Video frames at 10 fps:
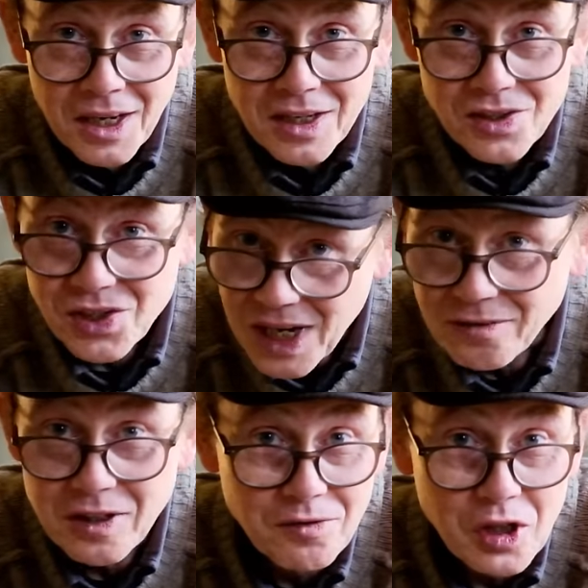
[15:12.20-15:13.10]

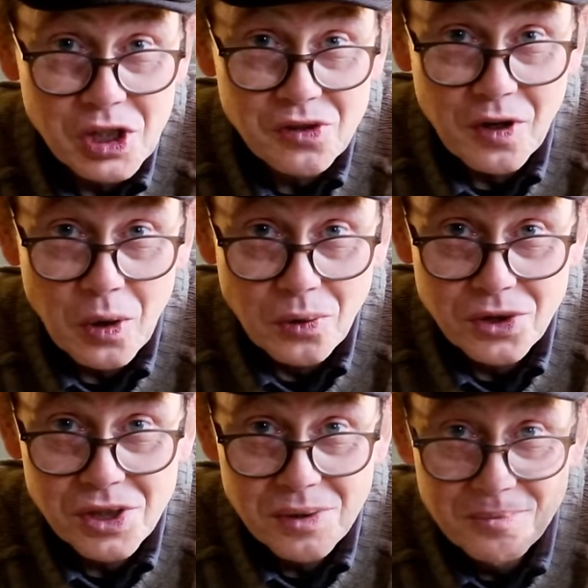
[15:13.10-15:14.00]
Safety first,
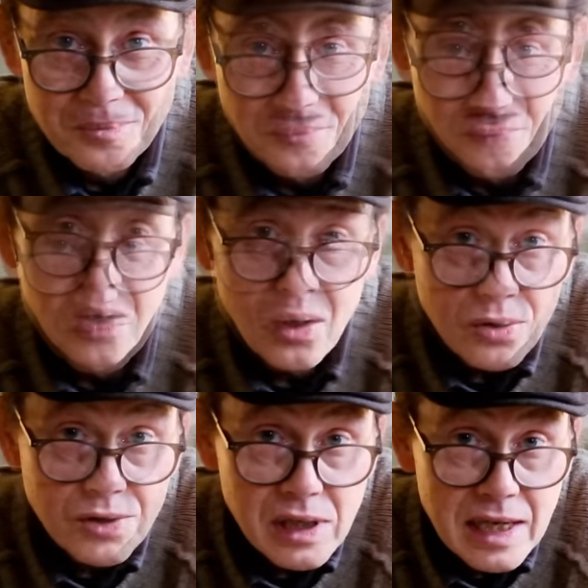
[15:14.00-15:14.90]
folks.
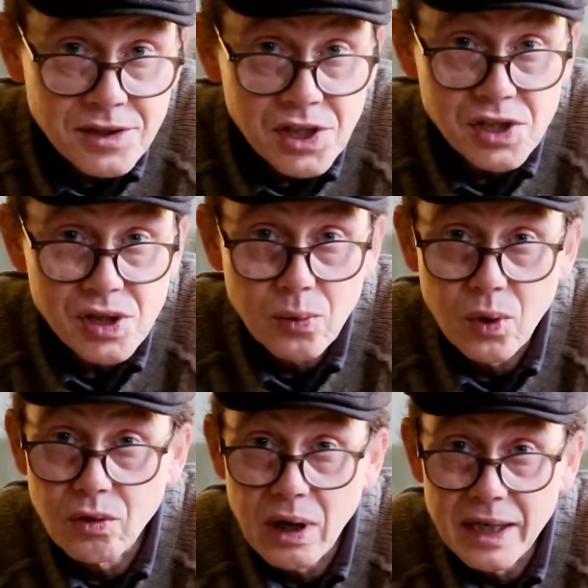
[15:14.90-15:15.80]
Other lenses that
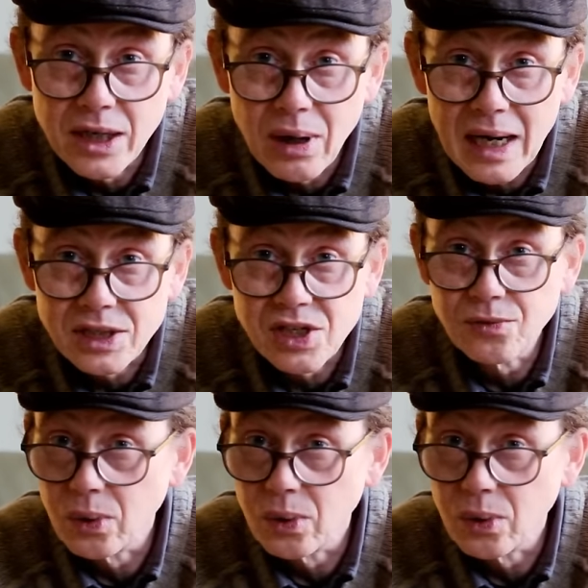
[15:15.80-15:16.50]
were radioactive,